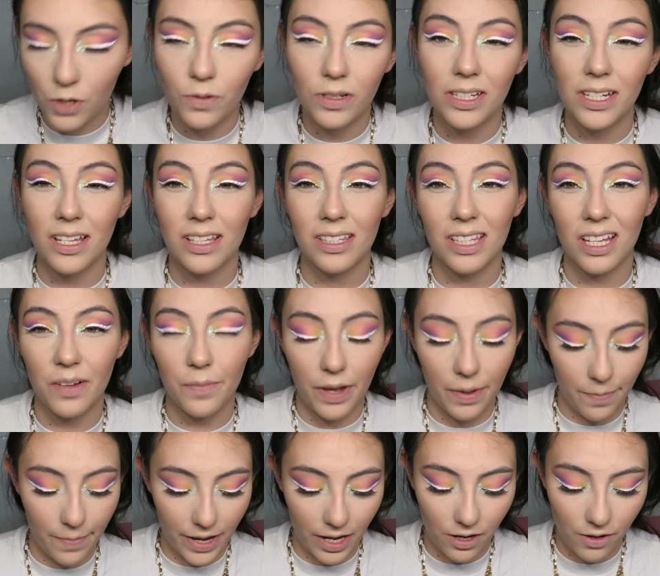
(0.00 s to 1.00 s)
too intense like
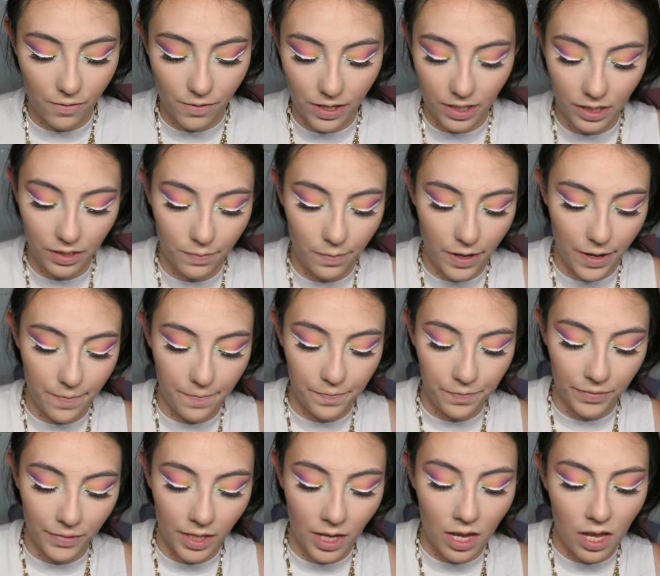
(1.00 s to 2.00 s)
my Becca ones, but
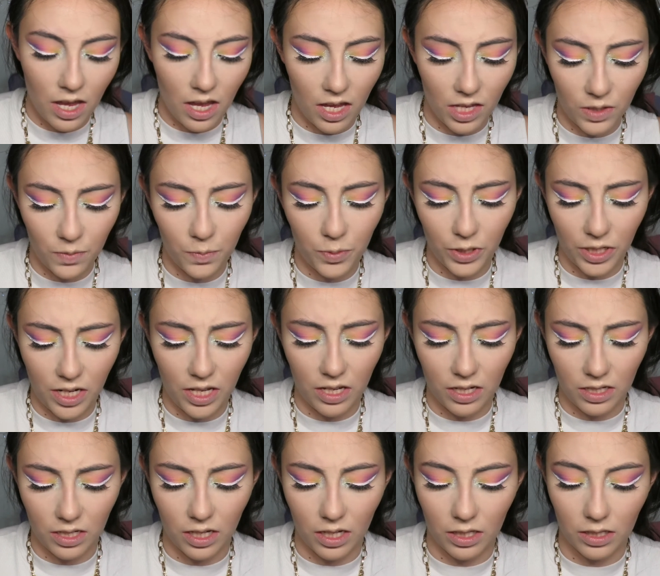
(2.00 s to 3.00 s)
it's pretty
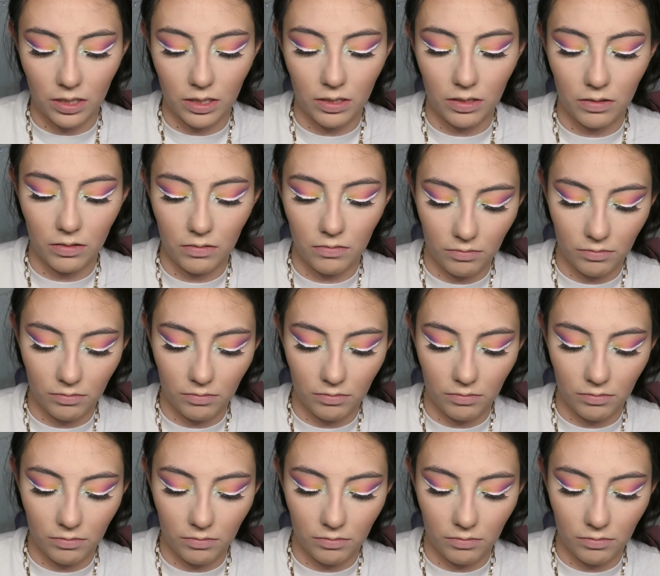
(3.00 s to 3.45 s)
intense.